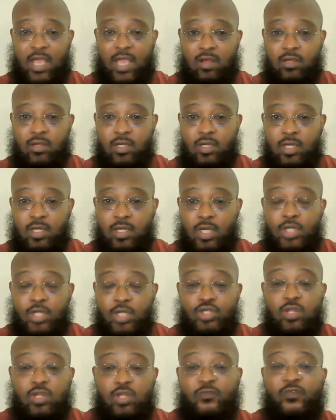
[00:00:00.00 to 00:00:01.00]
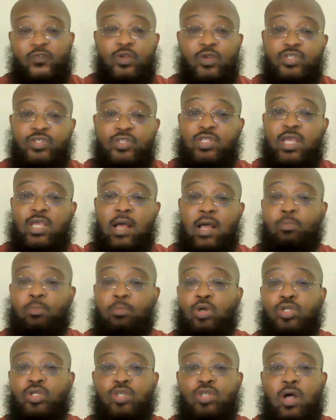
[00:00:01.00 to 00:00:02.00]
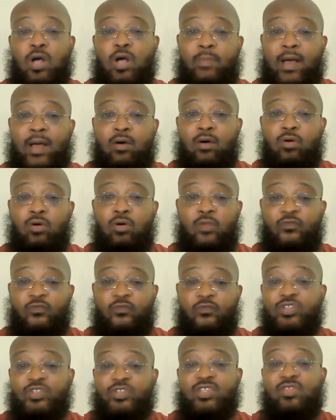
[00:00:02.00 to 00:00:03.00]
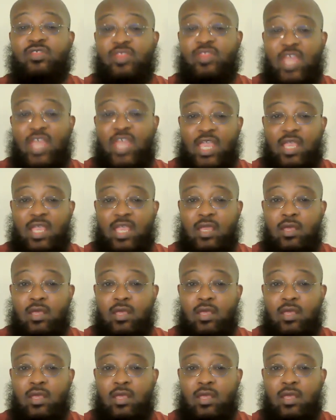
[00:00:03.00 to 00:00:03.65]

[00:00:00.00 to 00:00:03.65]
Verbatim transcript: So the first thing I'm going to talk about, or the first thing